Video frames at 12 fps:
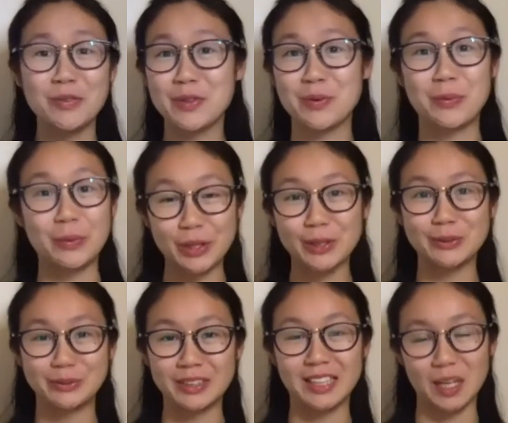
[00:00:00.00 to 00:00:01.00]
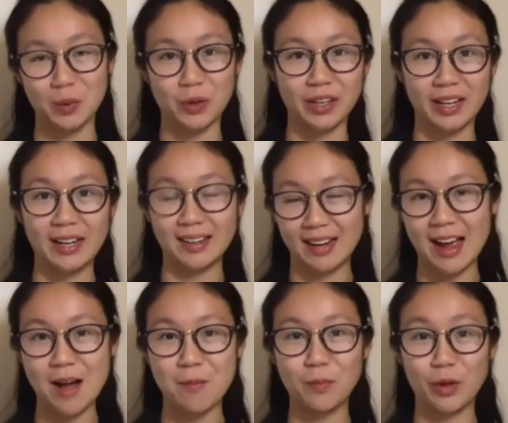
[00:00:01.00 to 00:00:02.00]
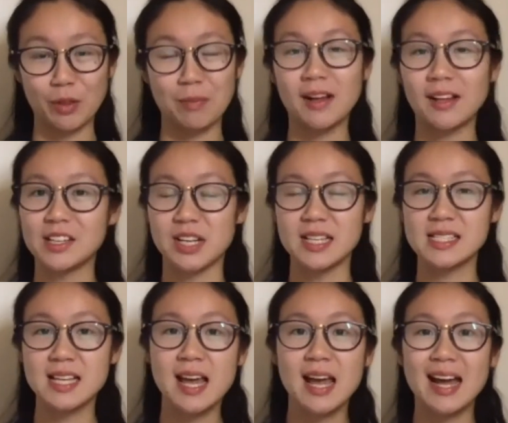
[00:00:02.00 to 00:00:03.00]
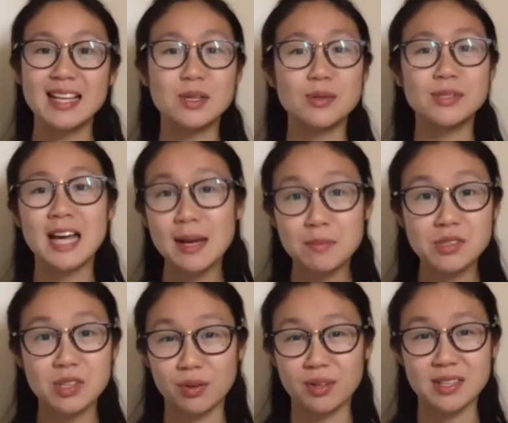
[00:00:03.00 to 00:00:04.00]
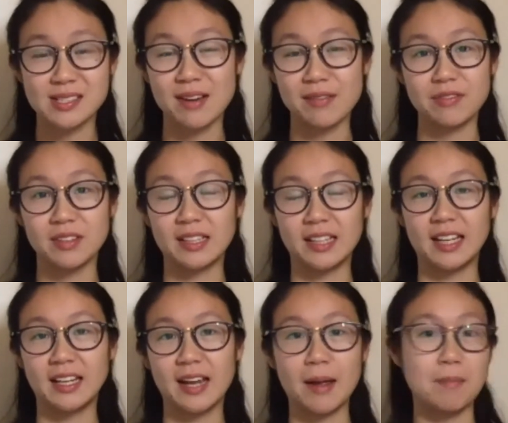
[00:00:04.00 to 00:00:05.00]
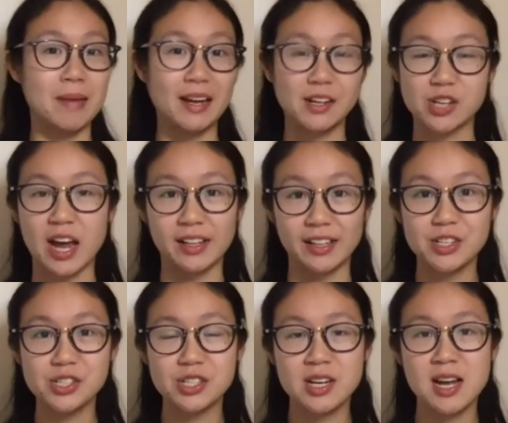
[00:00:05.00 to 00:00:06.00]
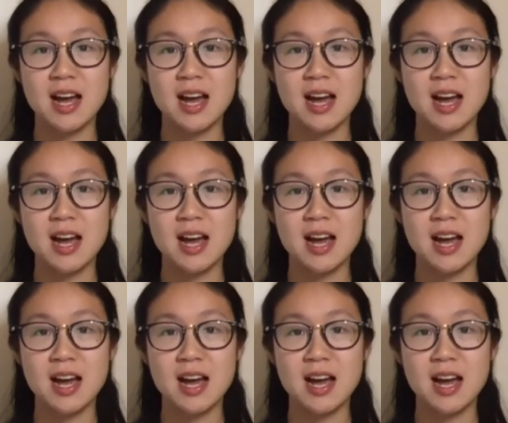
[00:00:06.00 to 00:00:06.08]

the world really working with Polygens. And so time zone is definitely a big challenge.